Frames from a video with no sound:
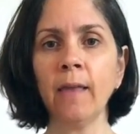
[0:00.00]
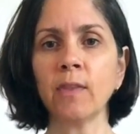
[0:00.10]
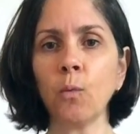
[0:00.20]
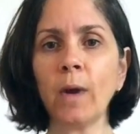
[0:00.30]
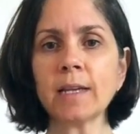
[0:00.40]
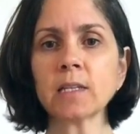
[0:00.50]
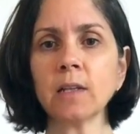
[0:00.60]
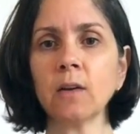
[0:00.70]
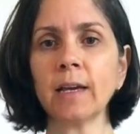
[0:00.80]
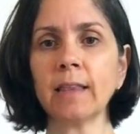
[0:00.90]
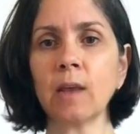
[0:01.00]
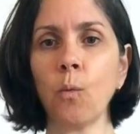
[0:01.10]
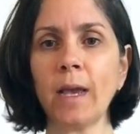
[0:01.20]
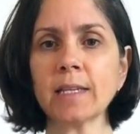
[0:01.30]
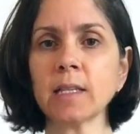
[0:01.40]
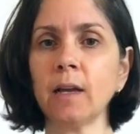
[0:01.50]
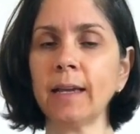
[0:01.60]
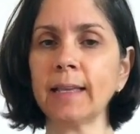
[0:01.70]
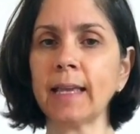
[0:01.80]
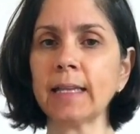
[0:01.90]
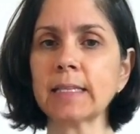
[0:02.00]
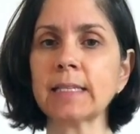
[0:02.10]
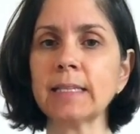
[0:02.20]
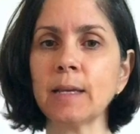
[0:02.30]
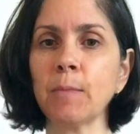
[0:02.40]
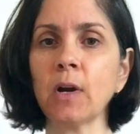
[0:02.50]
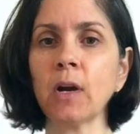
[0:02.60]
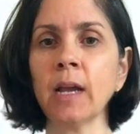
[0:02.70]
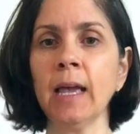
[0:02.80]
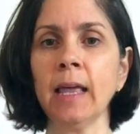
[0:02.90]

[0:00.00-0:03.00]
the waistline gets slimmer,